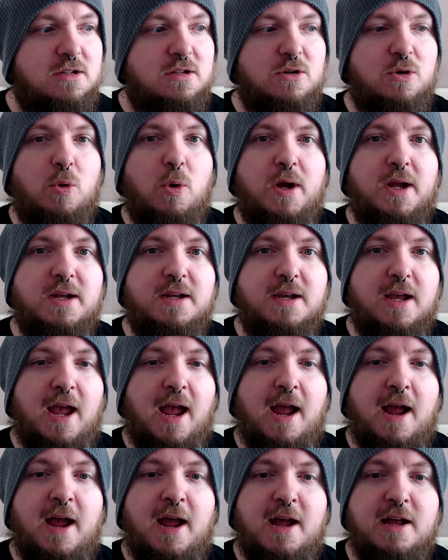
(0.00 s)
and quick.
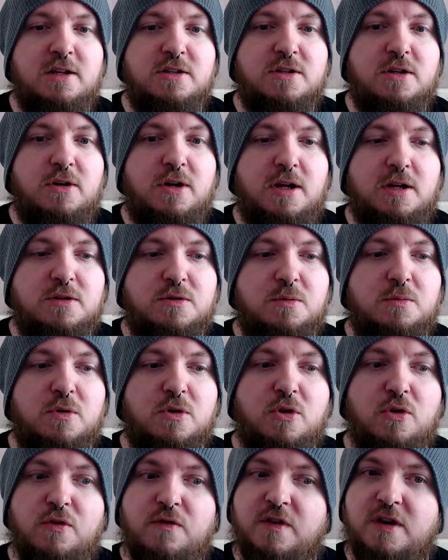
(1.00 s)
So yeah, so I'm gonna
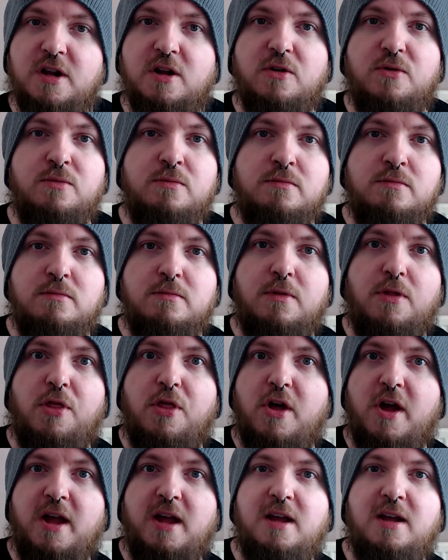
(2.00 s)
cut the video
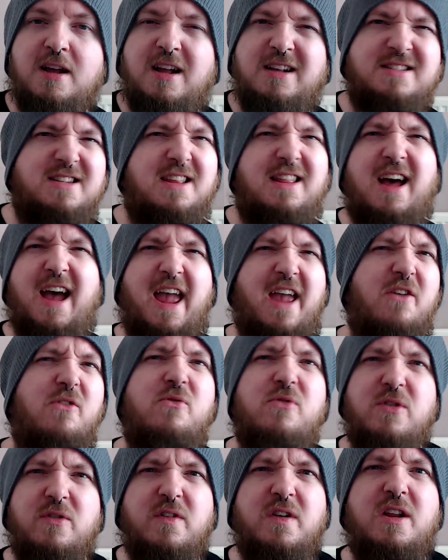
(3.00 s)
there. I say that
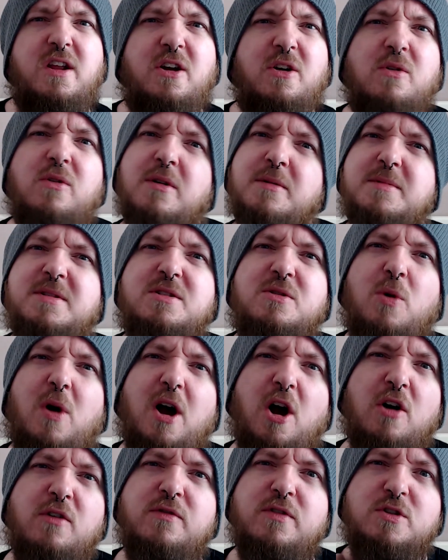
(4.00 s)
every video. I mean, it's quite
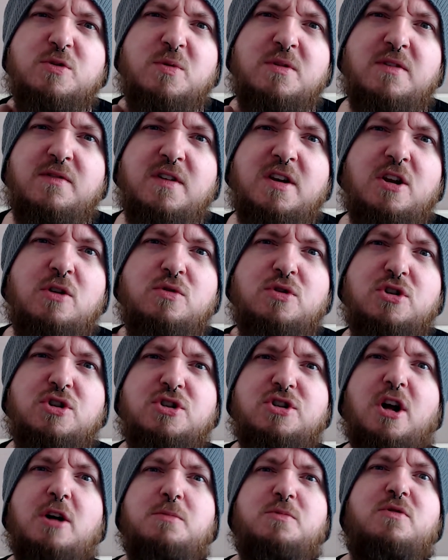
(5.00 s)
obvious when the video just
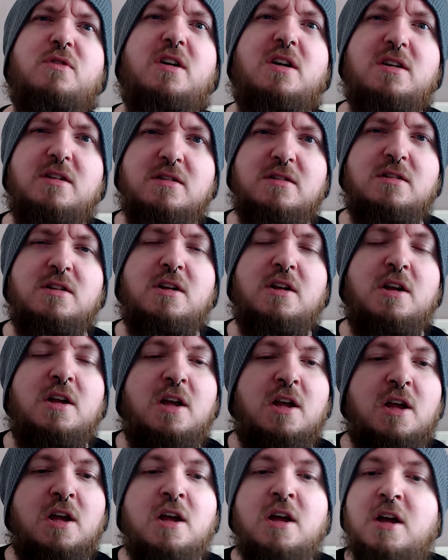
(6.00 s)
stops, right?
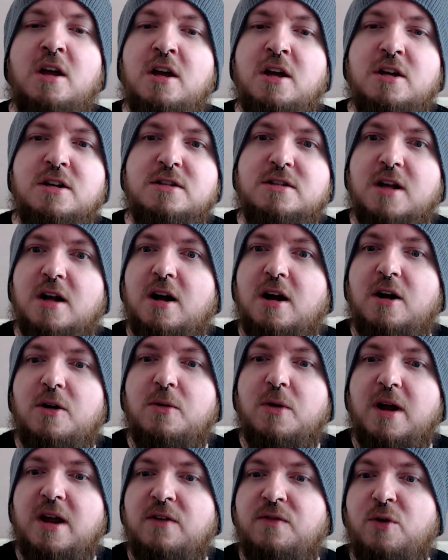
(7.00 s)

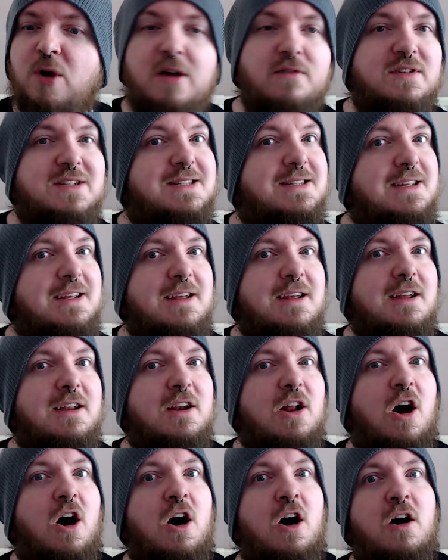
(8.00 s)
So if you haven't seen
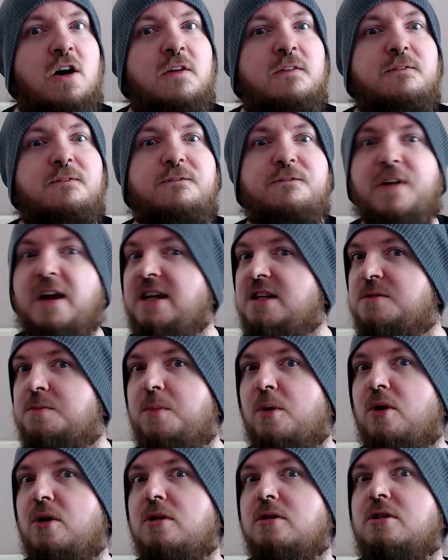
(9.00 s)
on
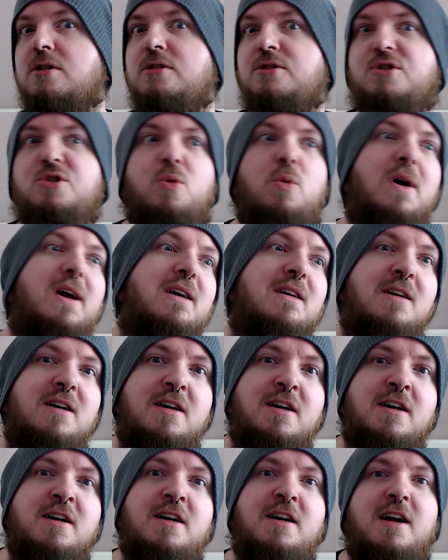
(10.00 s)
Facebook and
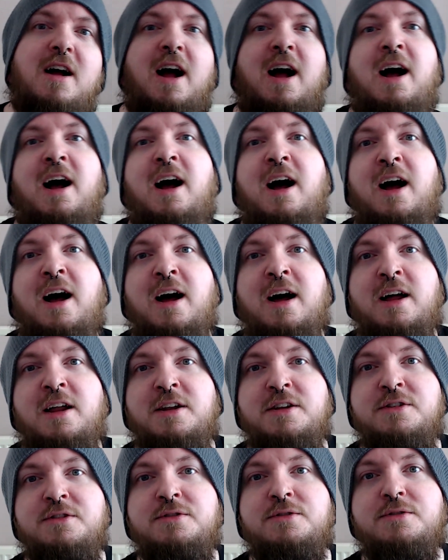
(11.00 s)
Twitter
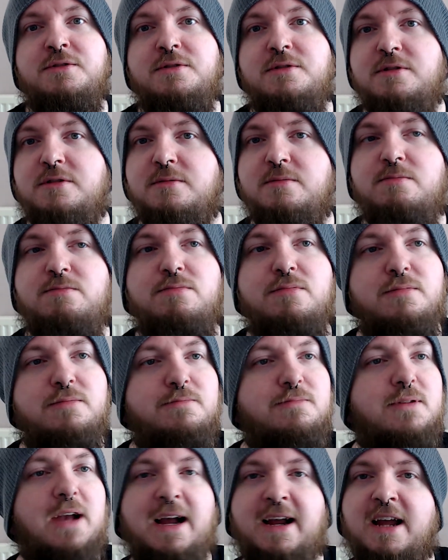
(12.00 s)
and
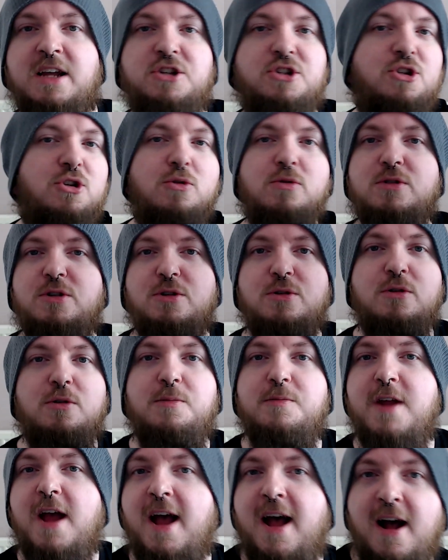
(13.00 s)
I guess YouTube
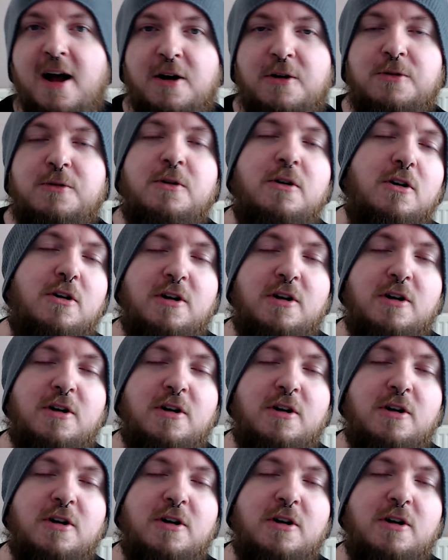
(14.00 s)
now,